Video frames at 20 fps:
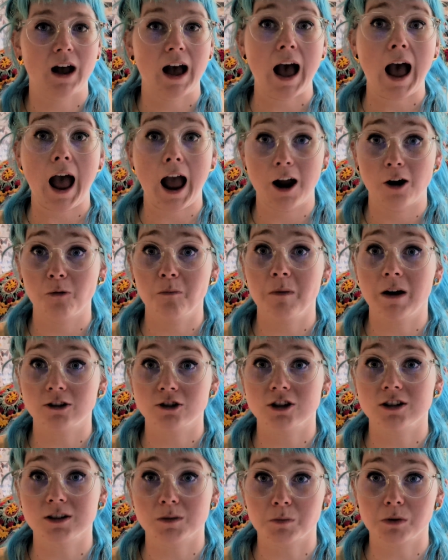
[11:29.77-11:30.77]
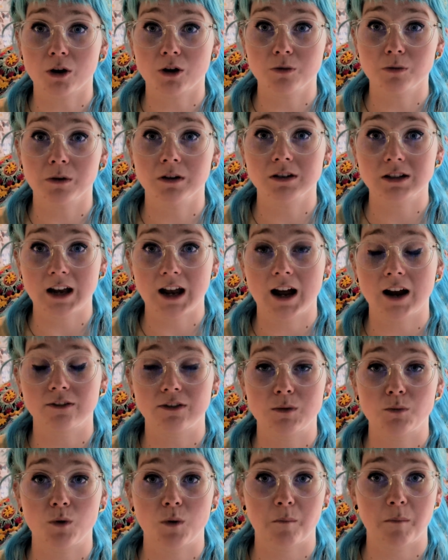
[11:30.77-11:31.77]
how much is appropriate to have
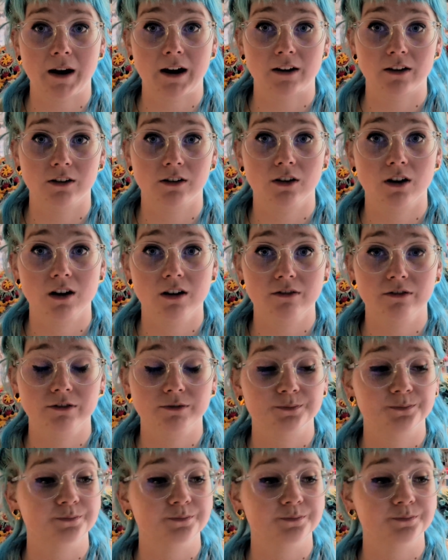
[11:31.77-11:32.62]
in one paragraph.